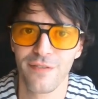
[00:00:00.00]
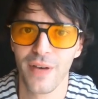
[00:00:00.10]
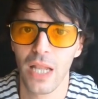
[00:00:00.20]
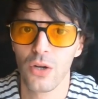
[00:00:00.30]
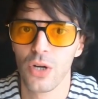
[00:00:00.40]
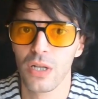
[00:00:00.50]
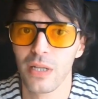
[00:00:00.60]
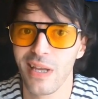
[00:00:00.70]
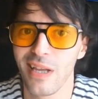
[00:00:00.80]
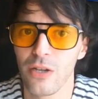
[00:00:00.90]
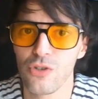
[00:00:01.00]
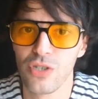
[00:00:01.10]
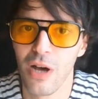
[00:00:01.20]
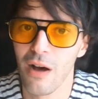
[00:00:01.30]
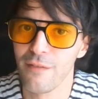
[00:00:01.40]
fellow or a lady
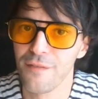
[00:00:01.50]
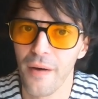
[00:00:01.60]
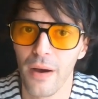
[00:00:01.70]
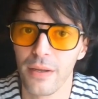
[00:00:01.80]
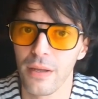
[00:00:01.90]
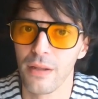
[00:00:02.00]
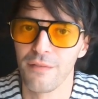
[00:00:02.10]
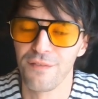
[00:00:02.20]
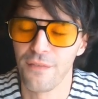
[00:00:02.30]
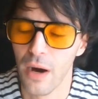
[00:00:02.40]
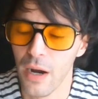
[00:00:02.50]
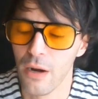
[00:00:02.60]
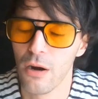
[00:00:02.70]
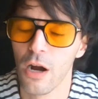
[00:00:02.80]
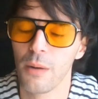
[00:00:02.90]
who's got fucking
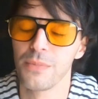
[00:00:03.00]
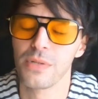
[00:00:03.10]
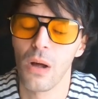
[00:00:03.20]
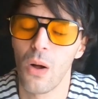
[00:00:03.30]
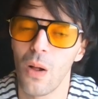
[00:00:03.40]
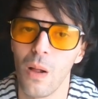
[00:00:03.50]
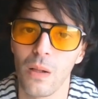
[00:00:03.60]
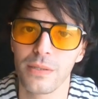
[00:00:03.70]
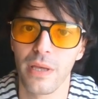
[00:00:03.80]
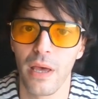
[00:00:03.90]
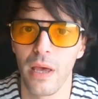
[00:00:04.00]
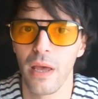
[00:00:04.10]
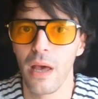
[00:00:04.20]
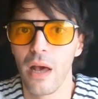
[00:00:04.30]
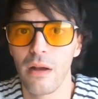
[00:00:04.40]
firearms all
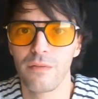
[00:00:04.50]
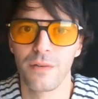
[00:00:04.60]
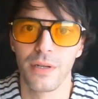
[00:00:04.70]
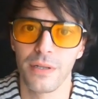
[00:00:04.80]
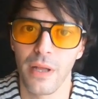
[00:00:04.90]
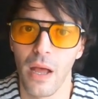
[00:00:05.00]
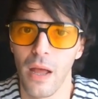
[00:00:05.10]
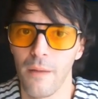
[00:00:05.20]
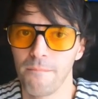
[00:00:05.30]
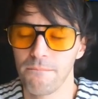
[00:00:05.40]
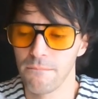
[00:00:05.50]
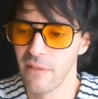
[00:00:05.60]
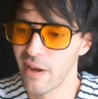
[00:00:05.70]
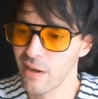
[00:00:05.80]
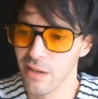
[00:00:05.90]
day, every day.
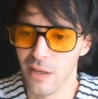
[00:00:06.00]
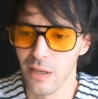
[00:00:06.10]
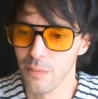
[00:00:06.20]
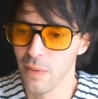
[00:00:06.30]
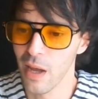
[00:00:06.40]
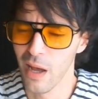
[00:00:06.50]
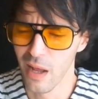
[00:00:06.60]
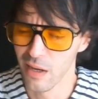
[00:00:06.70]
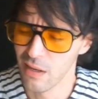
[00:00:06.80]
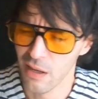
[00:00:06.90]
Man, like, man,